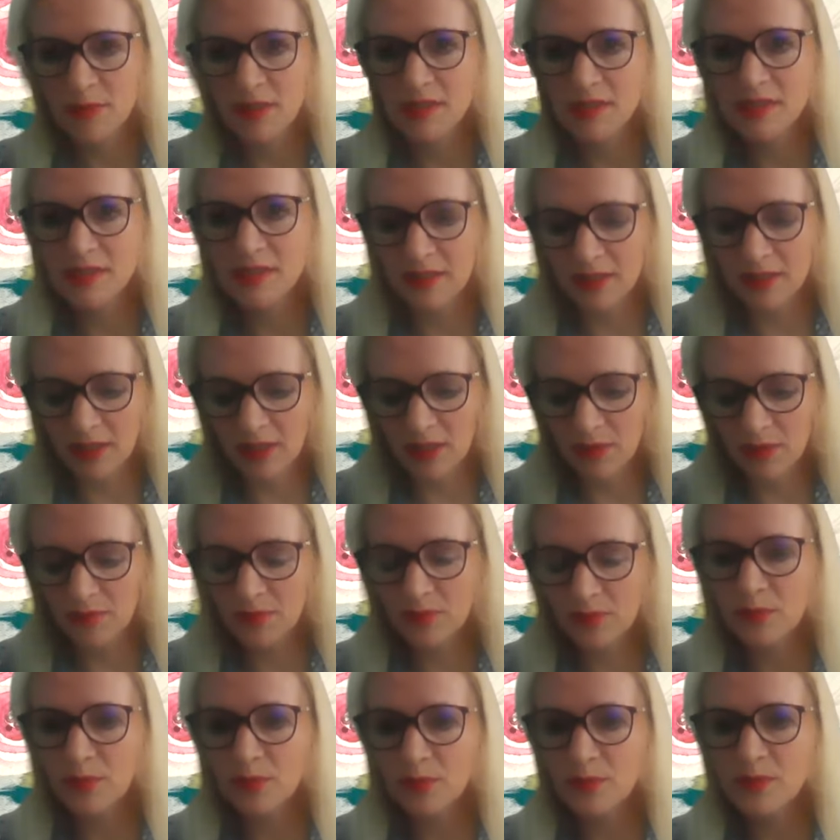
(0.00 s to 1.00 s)
But
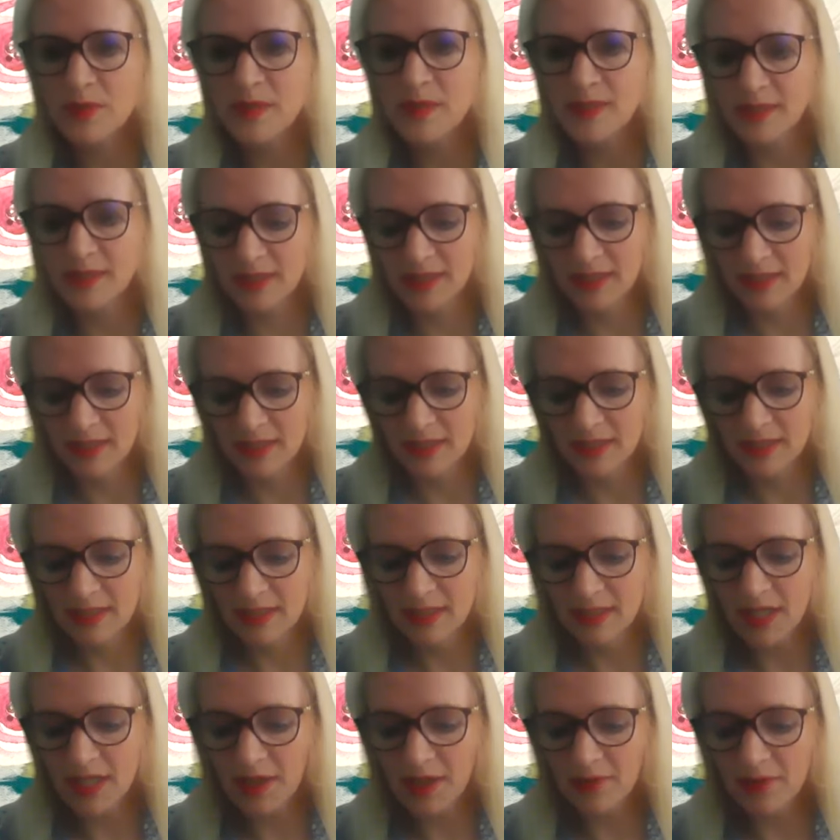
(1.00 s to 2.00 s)
of course,
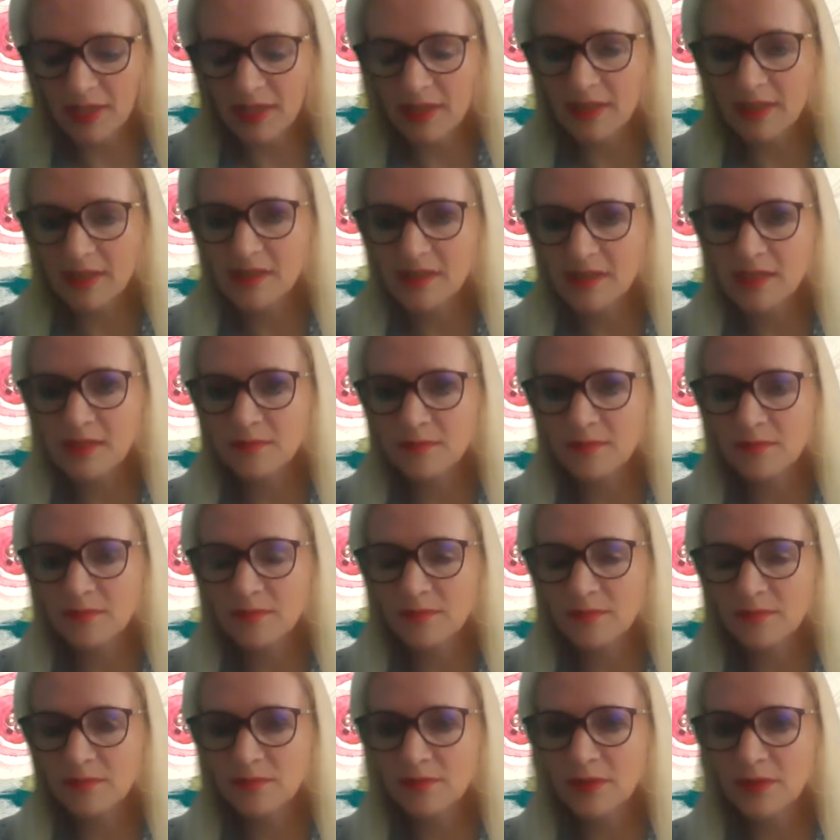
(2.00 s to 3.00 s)
knowing that
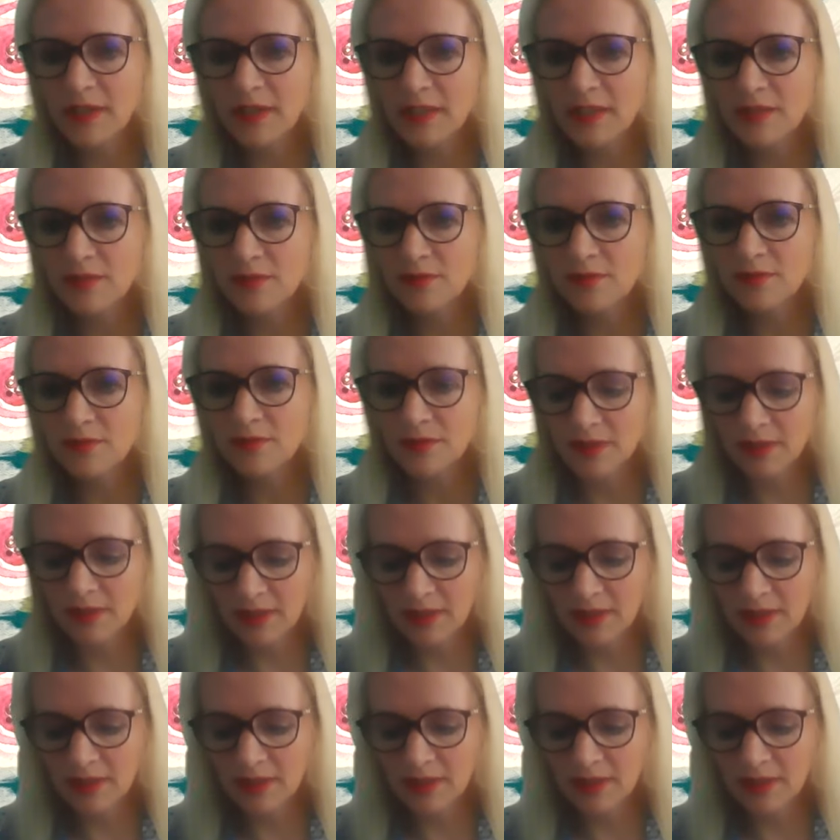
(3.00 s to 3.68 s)
five